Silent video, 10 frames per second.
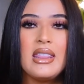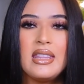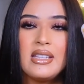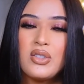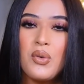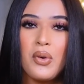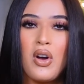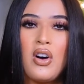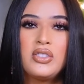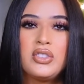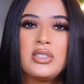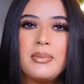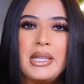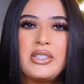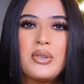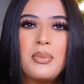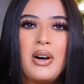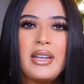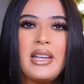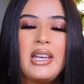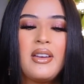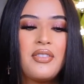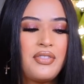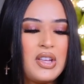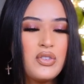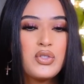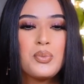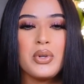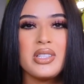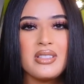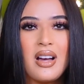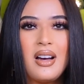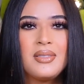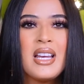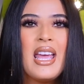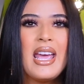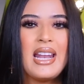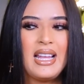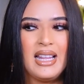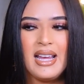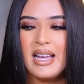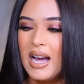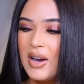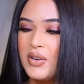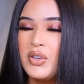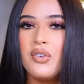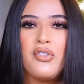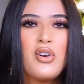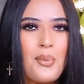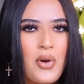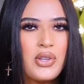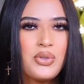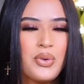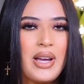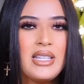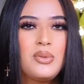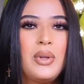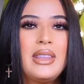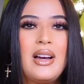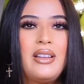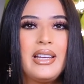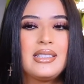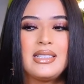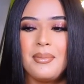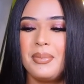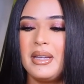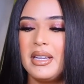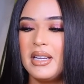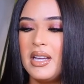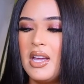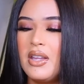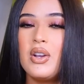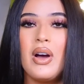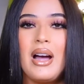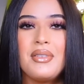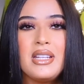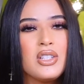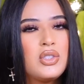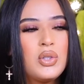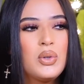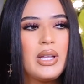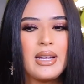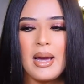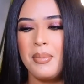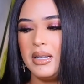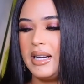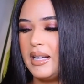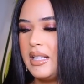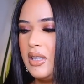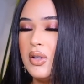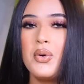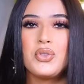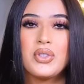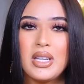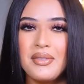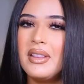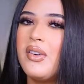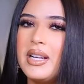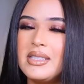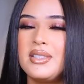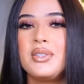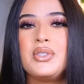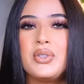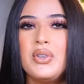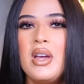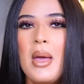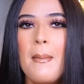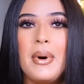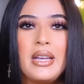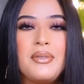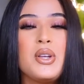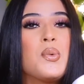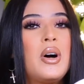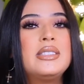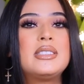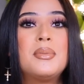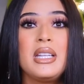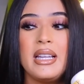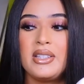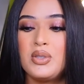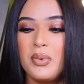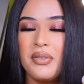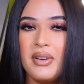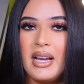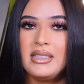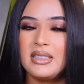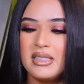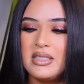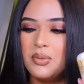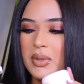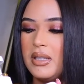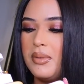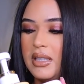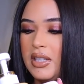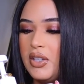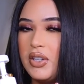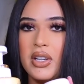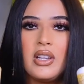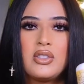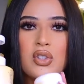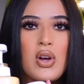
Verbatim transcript: And this overall just makes your body feel super soft. And I like how you feel moisturized without like stepping, you know, having to like apply lotion, even though I still do. But if you want something like super fast, this is really, really good good to